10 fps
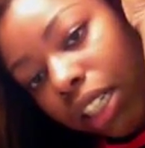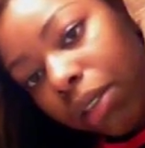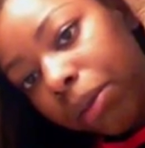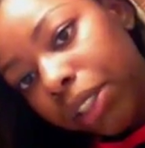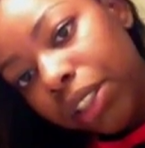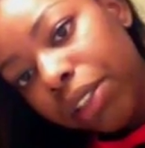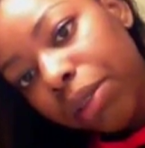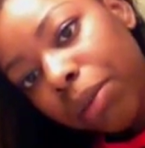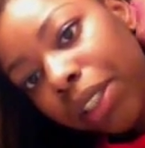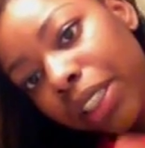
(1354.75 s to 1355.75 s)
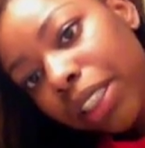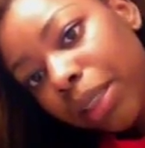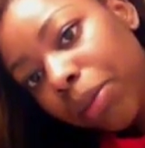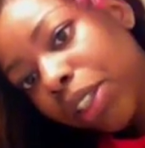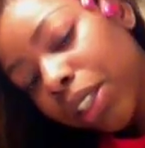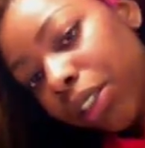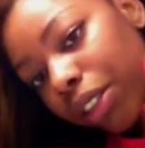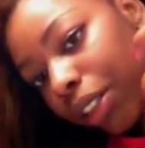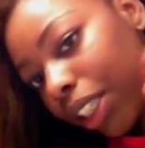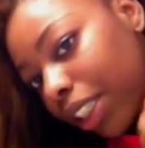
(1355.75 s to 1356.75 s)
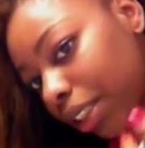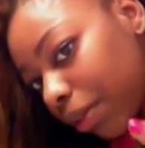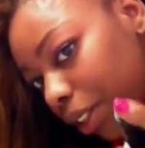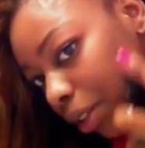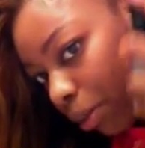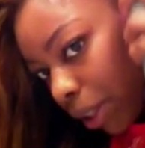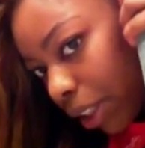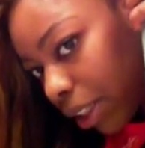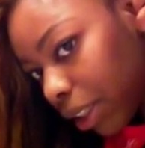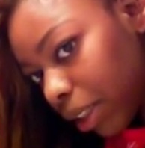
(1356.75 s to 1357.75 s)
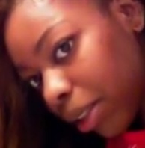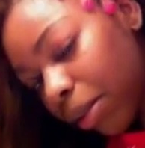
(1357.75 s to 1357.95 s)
I don't want it too wet because I'm trying to show you guys the finished product.